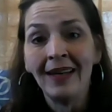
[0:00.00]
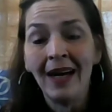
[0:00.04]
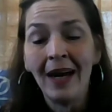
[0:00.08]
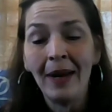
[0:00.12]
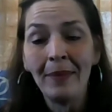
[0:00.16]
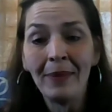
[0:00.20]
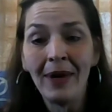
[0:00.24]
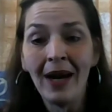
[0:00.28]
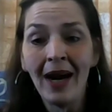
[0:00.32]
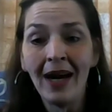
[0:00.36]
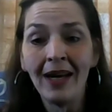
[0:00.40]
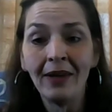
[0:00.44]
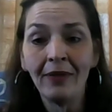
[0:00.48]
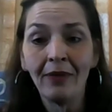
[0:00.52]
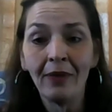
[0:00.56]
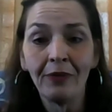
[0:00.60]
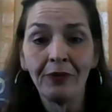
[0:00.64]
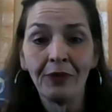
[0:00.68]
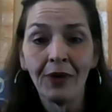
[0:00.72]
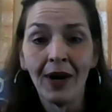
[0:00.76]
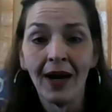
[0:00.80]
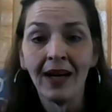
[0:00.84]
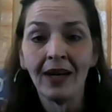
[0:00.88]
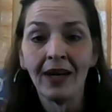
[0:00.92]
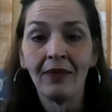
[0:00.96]
am kind of
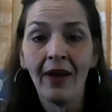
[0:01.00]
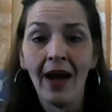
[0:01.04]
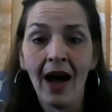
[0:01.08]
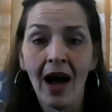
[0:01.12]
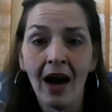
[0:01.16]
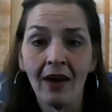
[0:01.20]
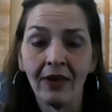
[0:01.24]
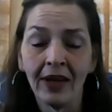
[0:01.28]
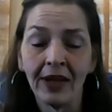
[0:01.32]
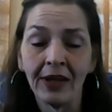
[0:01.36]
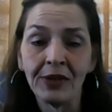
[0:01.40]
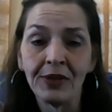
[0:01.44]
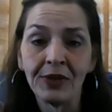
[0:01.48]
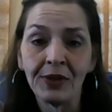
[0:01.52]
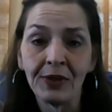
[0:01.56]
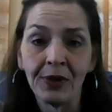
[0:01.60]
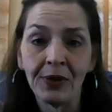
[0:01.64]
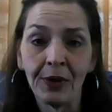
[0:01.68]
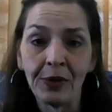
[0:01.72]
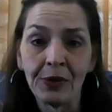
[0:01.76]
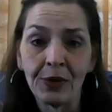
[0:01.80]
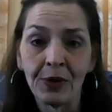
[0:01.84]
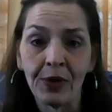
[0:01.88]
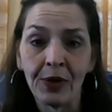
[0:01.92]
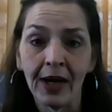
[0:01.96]
afraid of having a
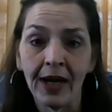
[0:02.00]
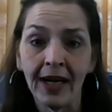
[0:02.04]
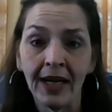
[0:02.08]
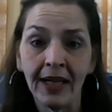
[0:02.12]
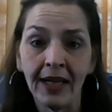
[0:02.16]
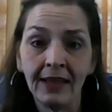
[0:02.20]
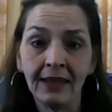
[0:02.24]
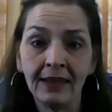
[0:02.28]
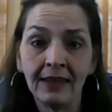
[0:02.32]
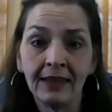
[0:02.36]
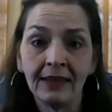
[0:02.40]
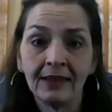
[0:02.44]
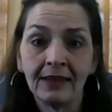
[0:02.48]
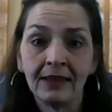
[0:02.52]
surgery